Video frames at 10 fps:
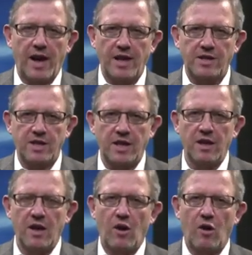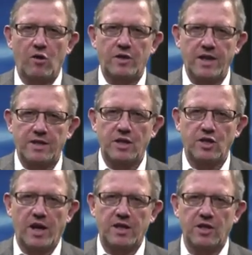AC or DC
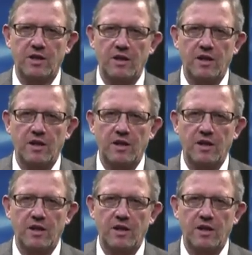charging.